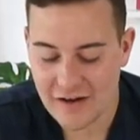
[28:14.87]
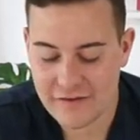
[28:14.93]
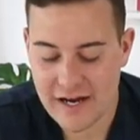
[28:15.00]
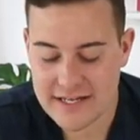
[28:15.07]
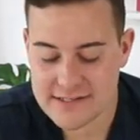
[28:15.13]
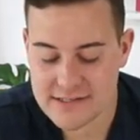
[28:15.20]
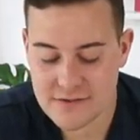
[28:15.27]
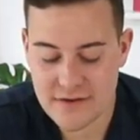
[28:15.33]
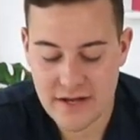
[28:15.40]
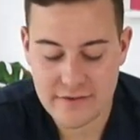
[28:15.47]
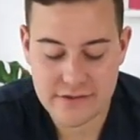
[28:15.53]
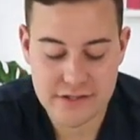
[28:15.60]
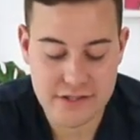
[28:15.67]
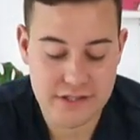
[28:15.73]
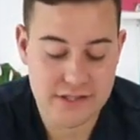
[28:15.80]
All right, so
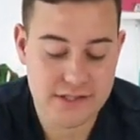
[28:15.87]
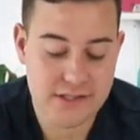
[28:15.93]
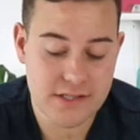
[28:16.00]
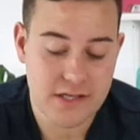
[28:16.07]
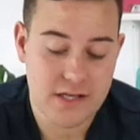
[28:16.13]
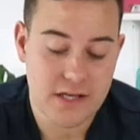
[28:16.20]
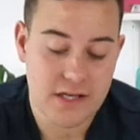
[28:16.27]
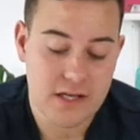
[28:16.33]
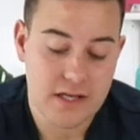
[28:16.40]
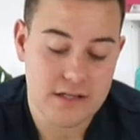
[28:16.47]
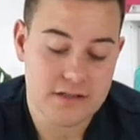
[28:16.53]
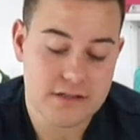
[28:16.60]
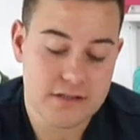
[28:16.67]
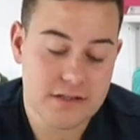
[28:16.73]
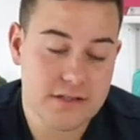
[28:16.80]
now it's just,
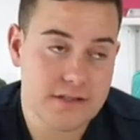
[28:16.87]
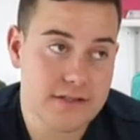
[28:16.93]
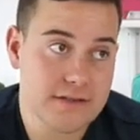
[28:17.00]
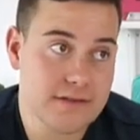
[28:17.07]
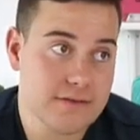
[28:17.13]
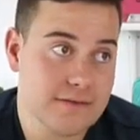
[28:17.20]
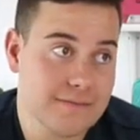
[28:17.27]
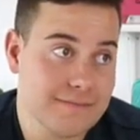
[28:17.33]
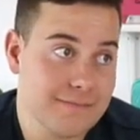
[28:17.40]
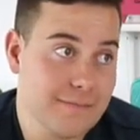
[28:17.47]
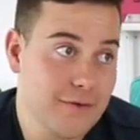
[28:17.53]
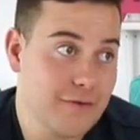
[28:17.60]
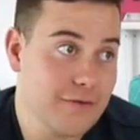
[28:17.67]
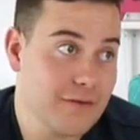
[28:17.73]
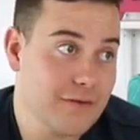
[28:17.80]
it's just,
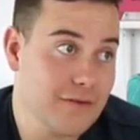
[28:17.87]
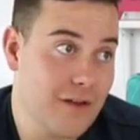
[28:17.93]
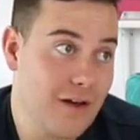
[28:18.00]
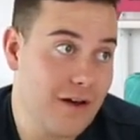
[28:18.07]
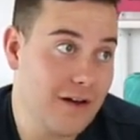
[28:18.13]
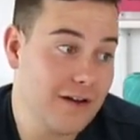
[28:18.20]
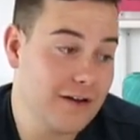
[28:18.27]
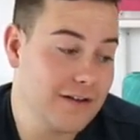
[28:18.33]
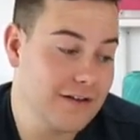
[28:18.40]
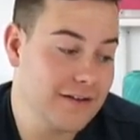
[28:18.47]
moving along.